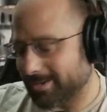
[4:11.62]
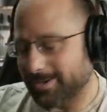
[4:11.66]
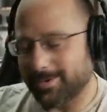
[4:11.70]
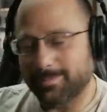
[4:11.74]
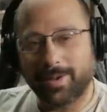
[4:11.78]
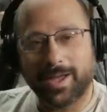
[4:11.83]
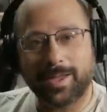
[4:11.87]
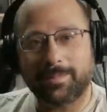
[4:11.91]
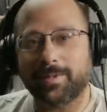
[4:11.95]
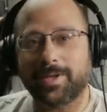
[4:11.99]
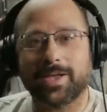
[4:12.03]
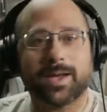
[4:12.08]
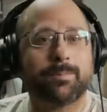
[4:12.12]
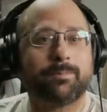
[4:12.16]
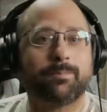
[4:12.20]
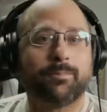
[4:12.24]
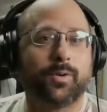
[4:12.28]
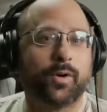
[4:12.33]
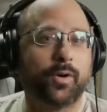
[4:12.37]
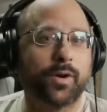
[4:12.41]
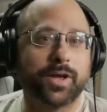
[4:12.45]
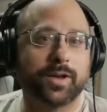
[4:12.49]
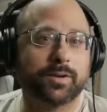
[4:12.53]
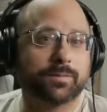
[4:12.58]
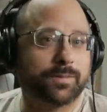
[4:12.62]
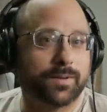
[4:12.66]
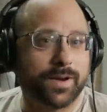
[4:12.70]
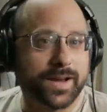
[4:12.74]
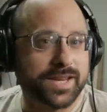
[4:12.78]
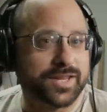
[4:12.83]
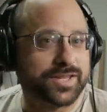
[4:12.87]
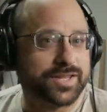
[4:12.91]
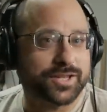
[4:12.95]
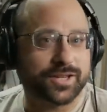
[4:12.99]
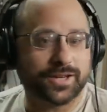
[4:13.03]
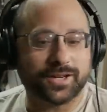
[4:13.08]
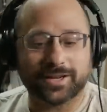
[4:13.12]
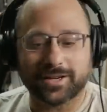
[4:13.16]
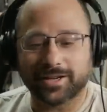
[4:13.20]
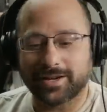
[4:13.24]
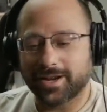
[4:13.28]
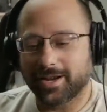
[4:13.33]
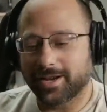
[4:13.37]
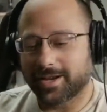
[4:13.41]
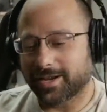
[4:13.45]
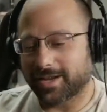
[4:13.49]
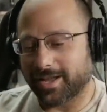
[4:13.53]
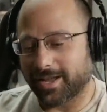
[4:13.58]
you might be a boy racer,
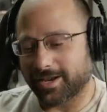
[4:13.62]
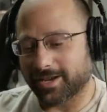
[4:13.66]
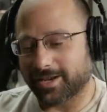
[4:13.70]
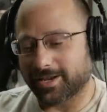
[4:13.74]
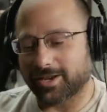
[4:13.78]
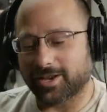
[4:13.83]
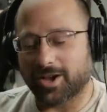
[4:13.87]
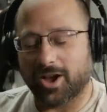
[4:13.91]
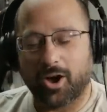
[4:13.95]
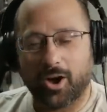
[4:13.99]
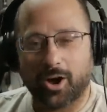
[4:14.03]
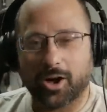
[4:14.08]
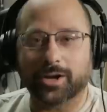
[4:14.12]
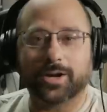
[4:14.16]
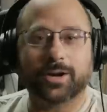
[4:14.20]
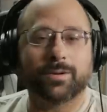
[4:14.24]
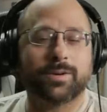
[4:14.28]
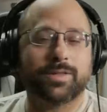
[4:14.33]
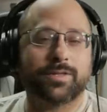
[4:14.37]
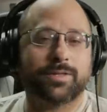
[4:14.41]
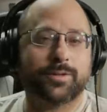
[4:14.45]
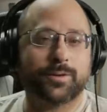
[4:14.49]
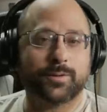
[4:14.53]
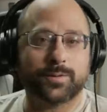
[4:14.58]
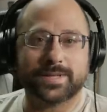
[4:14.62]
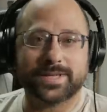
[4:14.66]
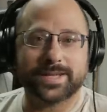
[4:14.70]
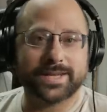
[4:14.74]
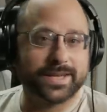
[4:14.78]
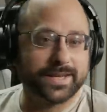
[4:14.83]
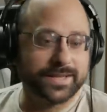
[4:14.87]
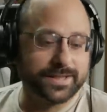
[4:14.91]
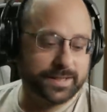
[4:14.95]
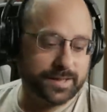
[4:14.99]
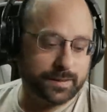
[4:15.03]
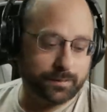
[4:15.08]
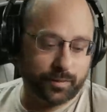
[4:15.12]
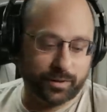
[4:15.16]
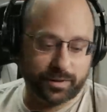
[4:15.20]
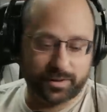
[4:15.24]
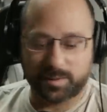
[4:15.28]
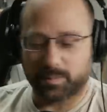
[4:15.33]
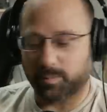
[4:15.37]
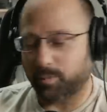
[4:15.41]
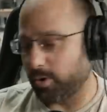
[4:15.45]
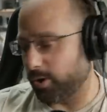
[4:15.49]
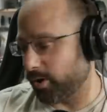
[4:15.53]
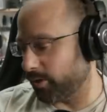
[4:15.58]
kind of auto enthusiast. You put a
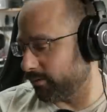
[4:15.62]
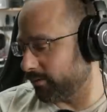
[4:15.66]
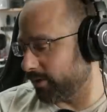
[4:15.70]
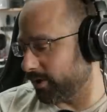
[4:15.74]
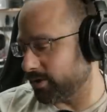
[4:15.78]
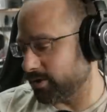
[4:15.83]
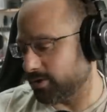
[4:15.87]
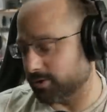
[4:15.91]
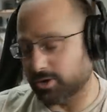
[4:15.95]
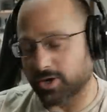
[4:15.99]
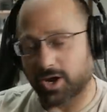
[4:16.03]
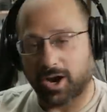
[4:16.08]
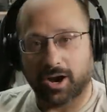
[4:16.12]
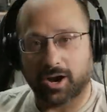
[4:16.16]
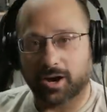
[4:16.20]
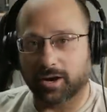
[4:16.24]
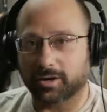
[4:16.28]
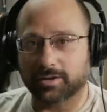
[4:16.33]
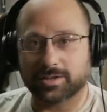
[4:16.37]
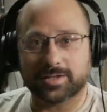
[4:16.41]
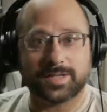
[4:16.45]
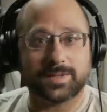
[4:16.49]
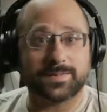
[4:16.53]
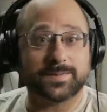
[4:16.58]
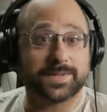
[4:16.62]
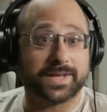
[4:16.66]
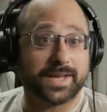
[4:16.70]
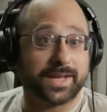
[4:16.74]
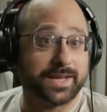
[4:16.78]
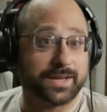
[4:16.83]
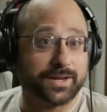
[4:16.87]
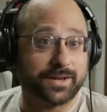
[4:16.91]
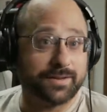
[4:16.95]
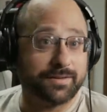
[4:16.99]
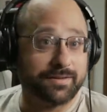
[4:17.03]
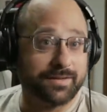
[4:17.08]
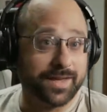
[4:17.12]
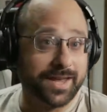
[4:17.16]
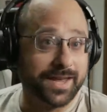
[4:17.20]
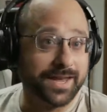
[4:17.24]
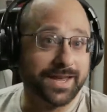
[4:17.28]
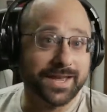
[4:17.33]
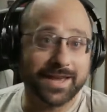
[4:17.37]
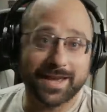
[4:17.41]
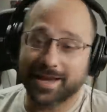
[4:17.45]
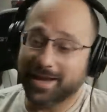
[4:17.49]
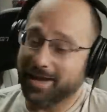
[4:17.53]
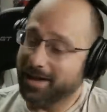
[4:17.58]
spoiler on your car, seems like a good thing.
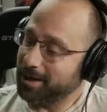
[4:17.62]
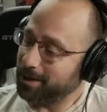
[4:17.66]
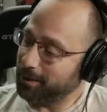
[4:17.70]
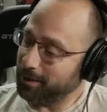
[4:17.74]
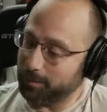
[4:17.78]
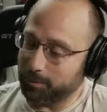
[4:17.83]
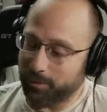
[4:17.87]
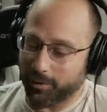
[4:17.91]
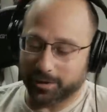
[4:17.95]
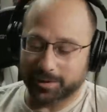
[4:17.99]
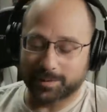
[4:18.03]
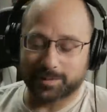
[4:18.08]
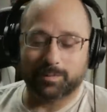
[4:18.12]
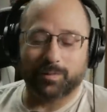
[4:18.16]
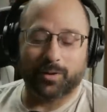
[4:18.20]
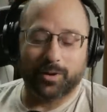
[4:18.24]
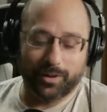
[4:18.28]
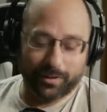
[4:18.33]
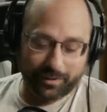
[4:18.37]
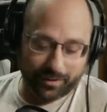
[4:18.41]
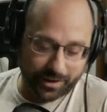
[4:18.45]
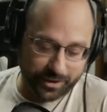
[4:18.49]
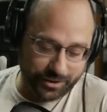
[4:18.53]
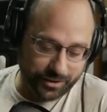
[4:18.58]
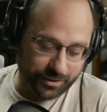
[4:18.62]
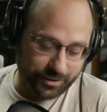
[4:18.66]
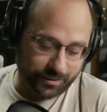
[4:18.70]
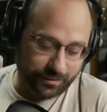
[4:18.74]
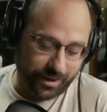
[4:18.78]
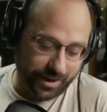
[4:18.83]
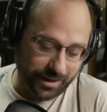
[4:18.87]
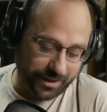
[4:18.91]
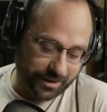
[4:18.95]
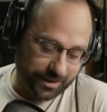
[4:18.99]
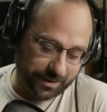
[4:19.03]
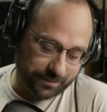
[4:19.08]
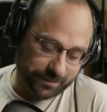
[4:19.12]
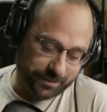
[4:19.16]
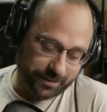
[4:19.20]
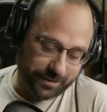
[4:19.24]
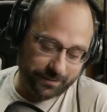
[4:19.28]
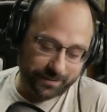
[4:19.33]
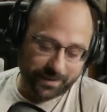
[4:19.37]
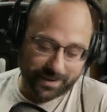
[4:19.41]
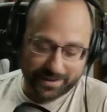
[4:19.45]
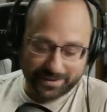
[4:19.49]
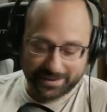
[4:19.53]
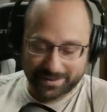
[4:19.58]
You put a spoiler on your quadcopter. I'm
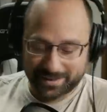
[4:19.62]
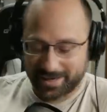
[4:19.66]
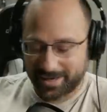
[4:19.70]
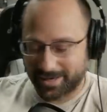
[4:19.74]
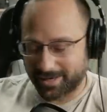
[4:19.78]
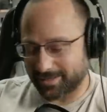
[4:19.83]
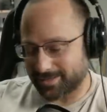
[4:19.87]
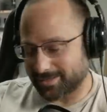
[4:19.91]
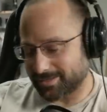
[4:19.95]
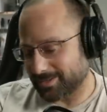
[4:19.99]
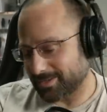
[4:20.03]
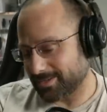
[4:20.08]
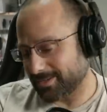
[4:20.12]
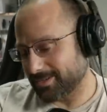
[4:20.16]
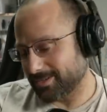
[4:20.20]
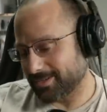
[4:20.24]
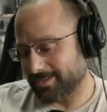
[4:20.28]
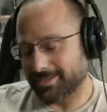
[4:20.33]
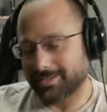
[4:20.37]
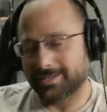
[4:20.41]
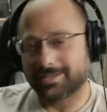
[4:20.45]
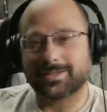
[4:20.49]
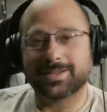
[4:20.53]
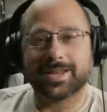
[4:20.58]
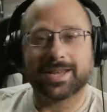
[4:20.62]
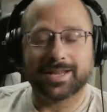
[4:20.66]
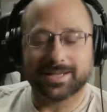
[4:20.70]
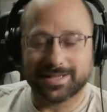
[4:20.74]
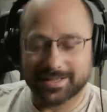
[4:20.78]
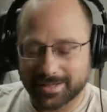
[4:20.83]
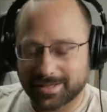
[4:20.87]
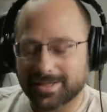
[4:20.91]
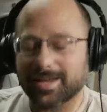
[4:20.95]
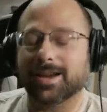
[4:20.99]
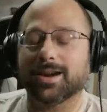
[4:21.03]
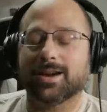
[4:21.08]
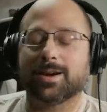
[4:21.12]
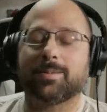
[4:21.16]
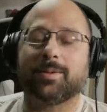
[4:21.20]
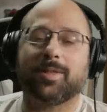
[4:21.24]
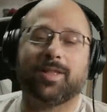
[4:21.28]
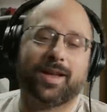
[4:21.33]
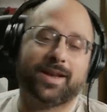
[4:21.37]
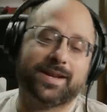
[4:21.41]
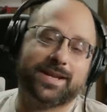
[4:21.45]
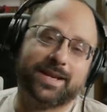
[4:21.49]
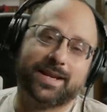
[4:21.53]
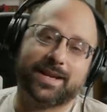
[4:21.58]
not saying it's, I'm saying it's a terrible
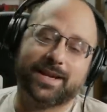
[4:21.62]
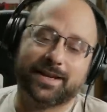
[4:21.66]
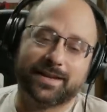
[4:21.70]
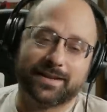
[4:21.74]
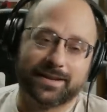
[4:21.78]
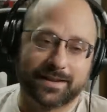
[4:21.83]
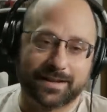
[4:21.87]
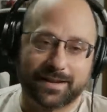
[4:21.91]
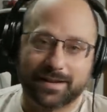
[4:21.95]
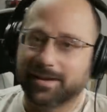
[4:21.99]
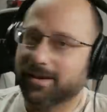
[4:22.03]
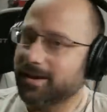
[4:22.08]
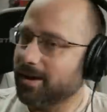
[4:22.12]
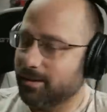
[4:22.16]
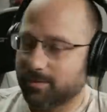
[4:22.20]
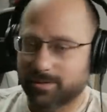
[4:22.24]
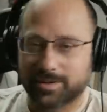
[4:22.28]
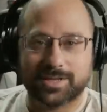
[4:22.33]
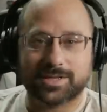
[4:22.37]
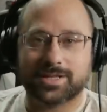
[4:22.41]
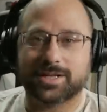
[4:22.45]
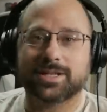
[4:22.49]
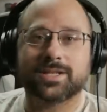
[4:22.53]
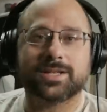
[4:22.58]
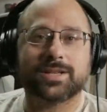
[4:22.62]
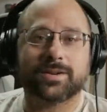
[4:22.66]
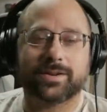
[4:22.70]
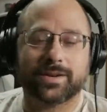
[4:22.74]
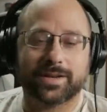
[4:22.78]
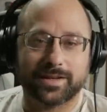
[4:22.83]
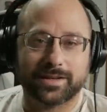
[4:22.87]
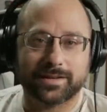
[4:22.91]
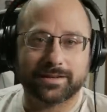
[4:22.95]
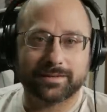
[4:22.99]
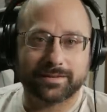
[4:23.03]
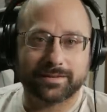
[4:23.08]
idea and no one should do it.